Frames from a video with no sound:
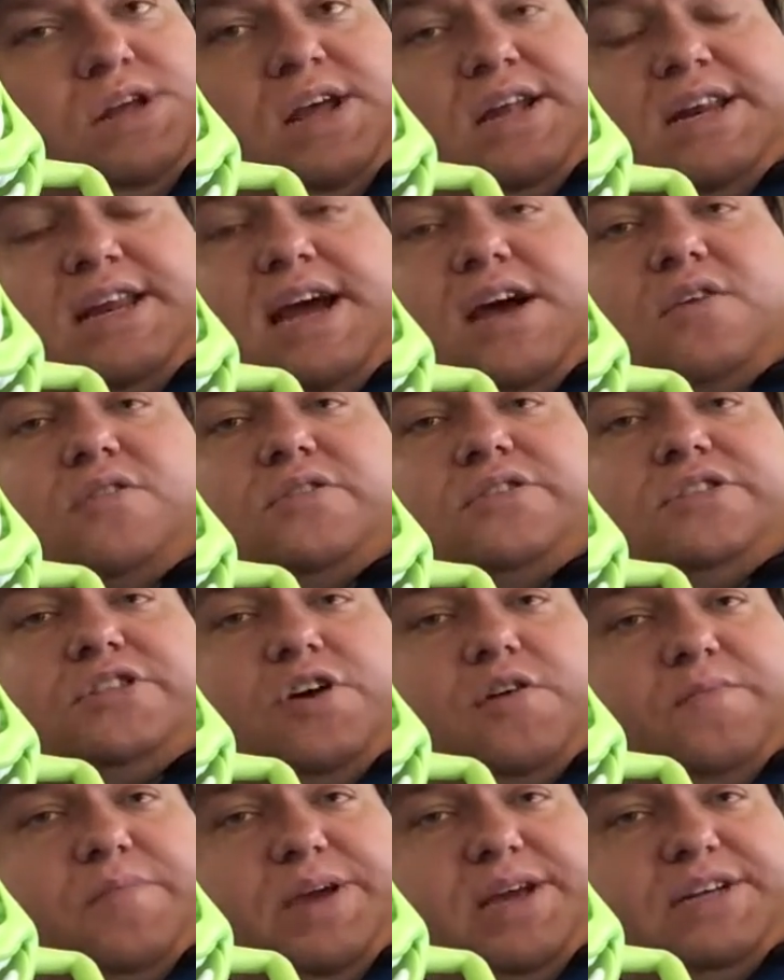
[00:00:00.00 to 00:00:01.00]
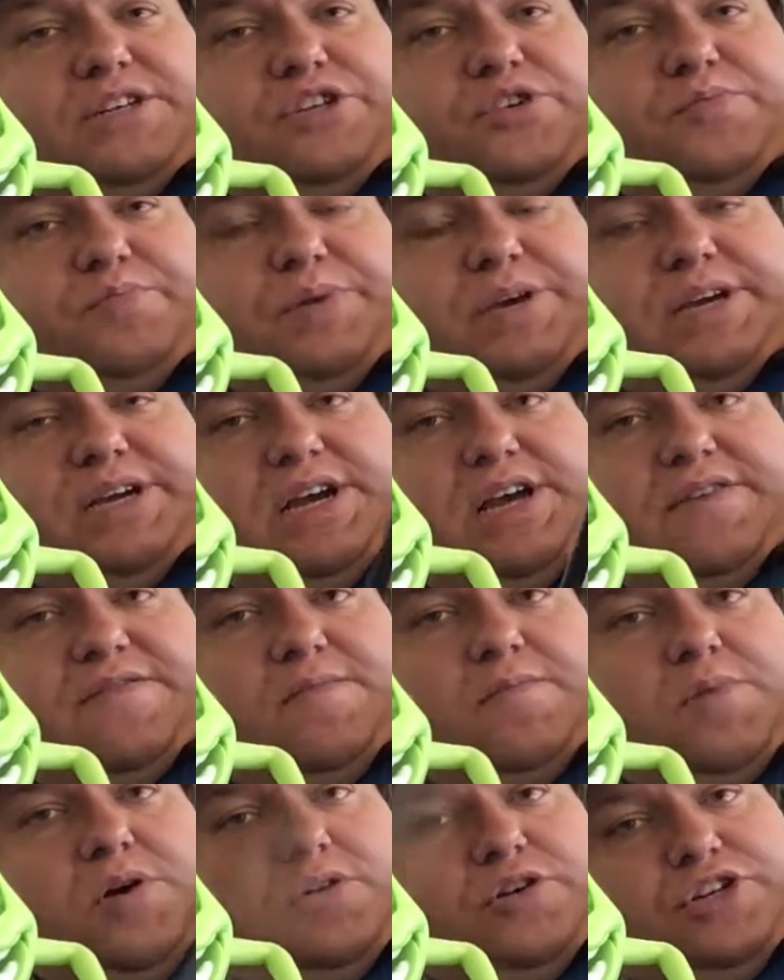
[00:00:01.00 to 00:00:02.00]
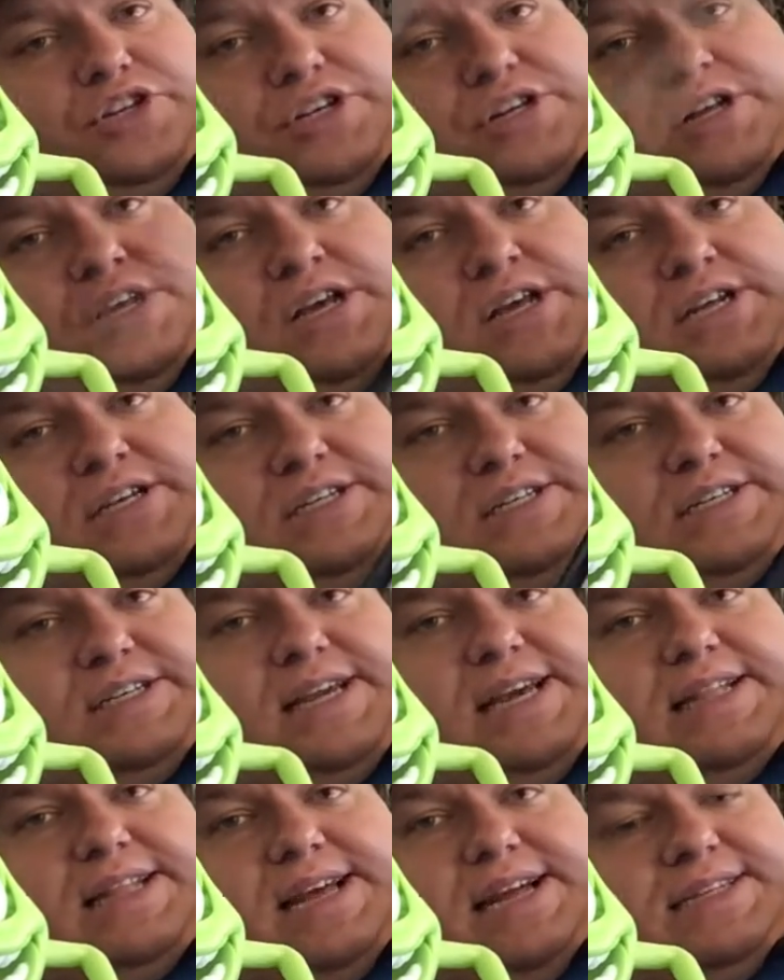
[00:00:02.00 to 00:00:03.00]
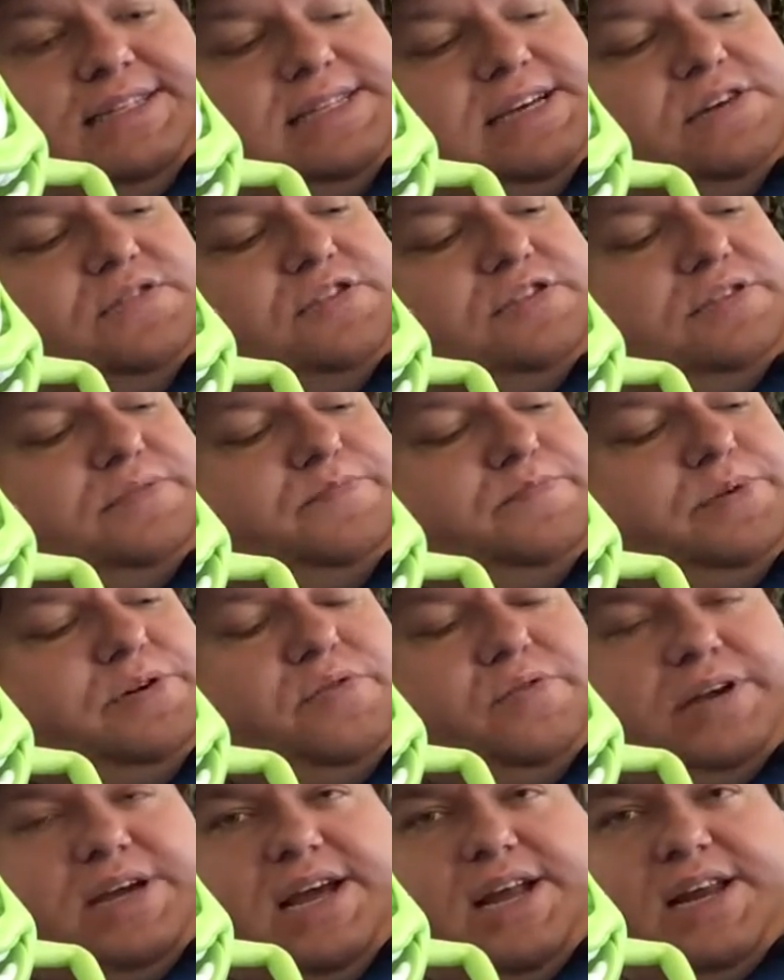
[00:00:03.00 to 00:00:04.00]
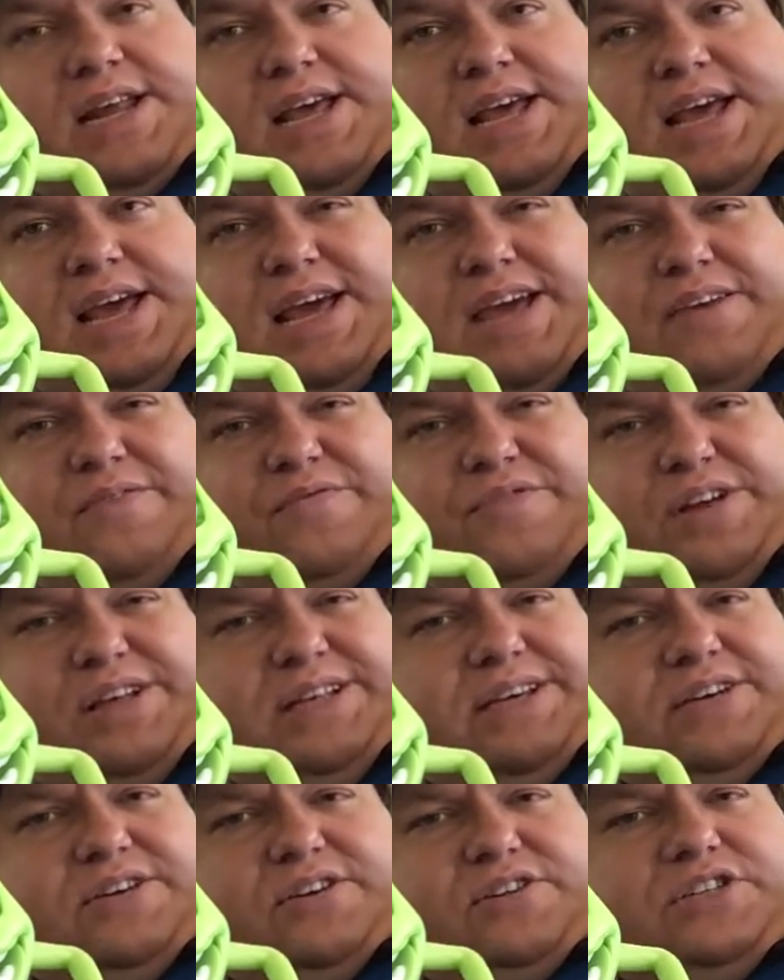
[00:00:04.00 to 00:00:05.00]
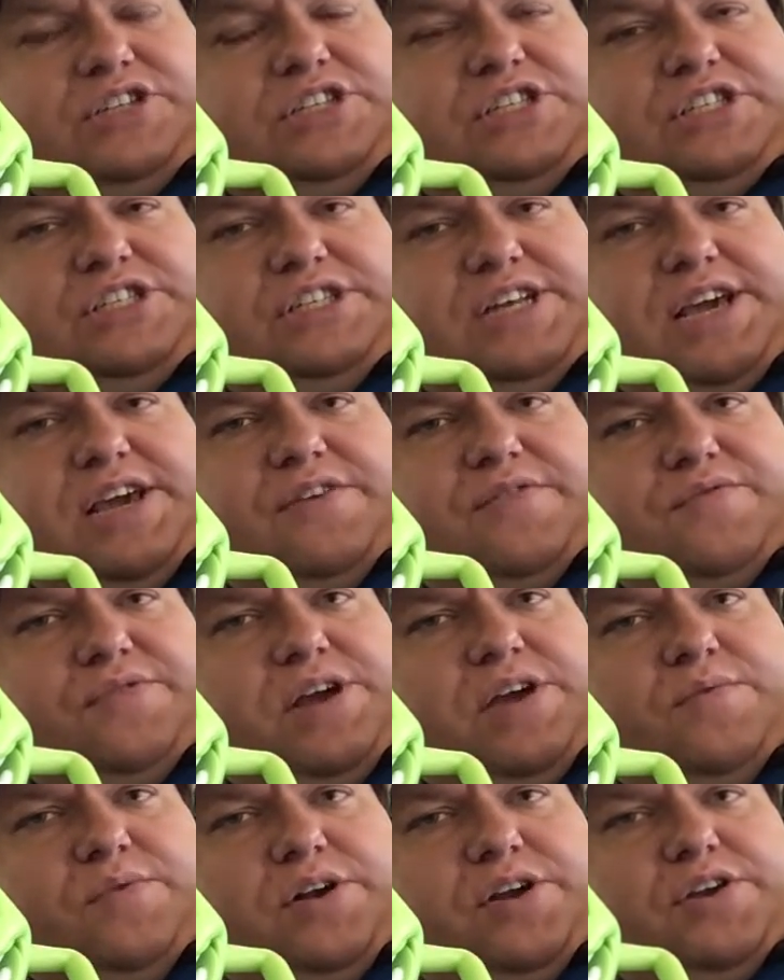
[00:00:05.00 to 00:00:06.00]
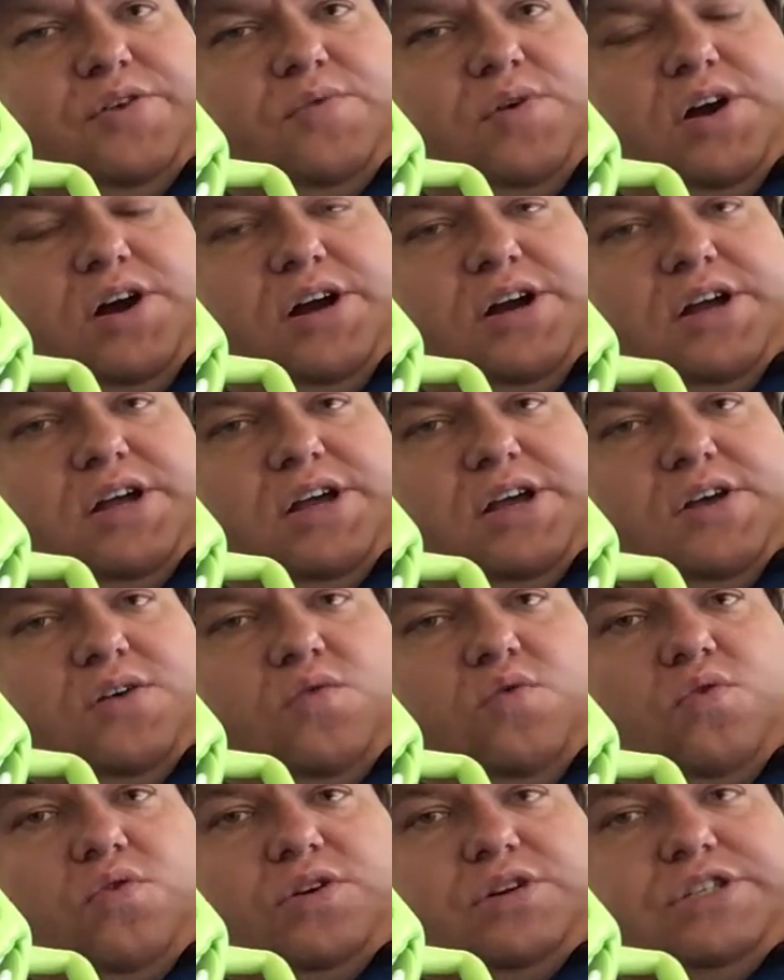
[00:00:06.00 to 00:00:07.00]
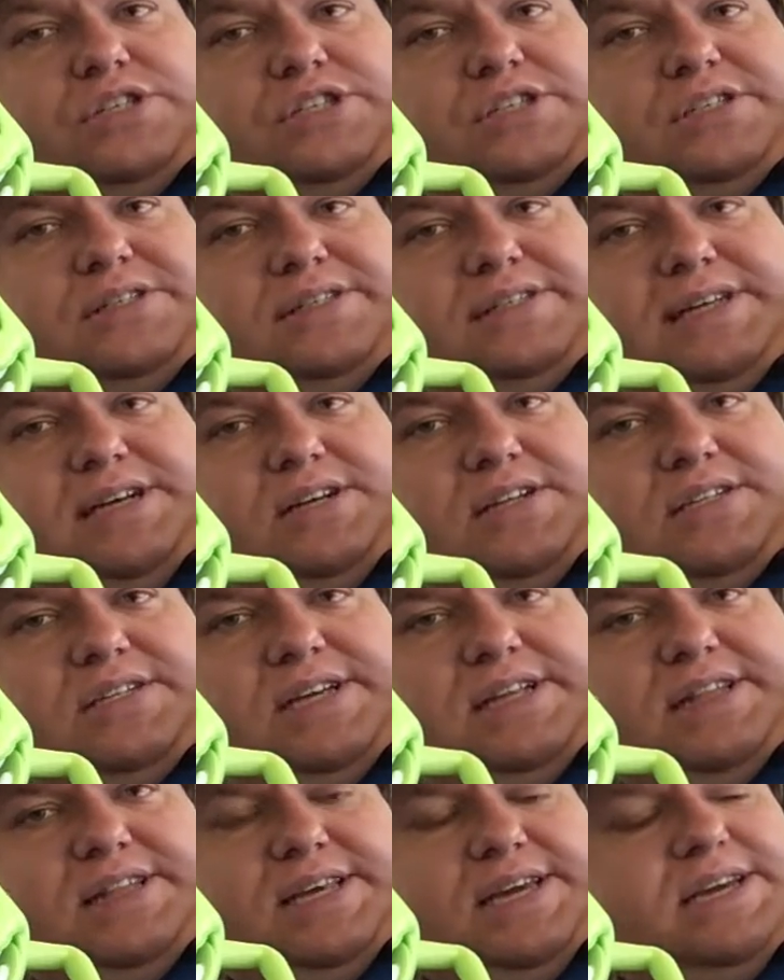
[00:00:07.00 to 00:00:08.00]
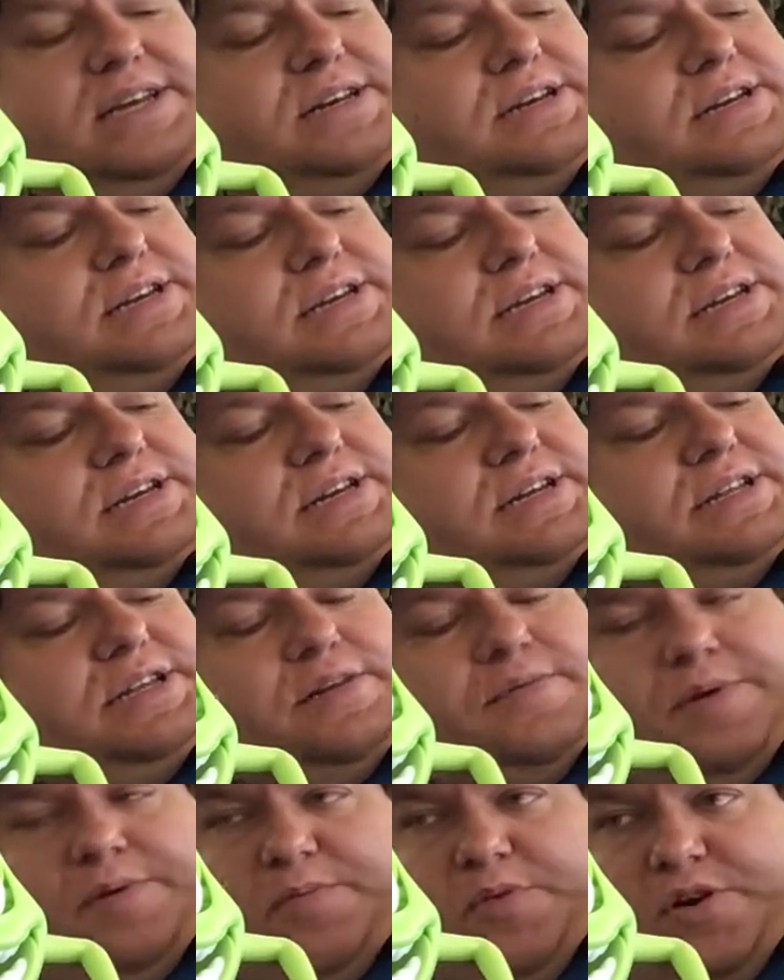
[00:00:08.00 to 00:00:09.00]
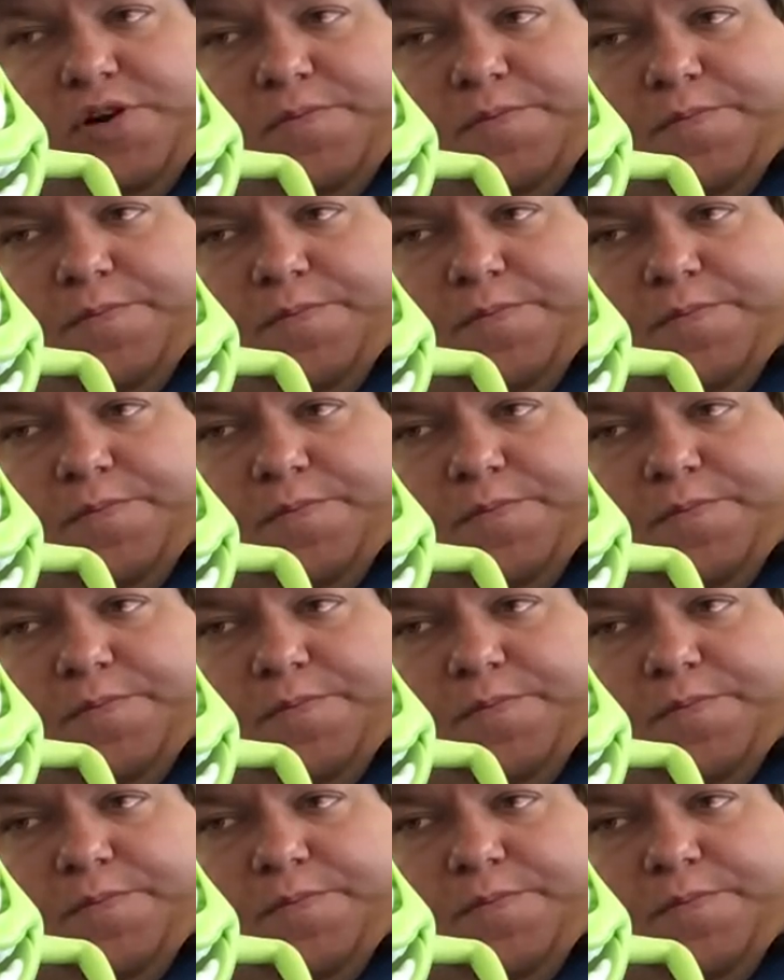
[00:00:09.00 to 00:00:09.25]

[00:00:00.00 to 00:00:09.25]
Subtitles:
Now, don't make too big of a motion to get that down bow again. It really could just stay right where you are, or just tilt and lean in a little bit more.